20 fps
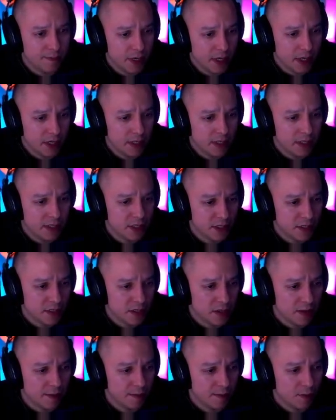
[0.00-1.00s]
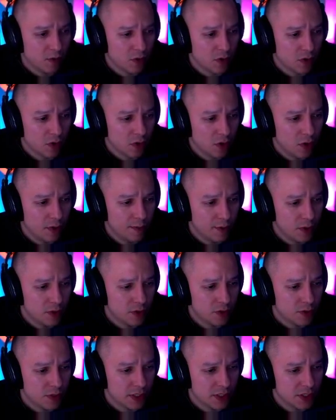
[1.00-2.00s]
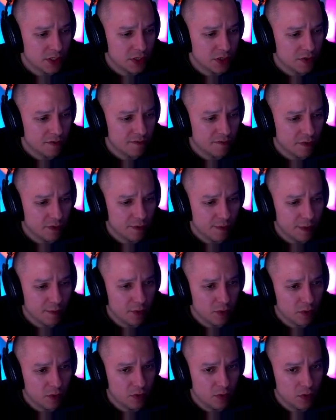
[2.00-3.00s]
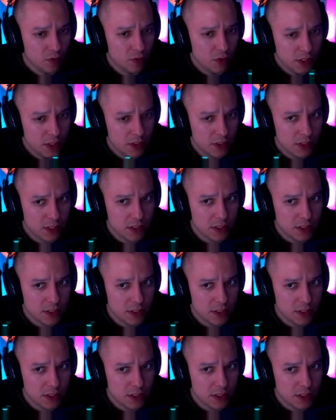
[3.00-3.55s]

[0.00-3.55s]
and this is a more common transition for people who do this,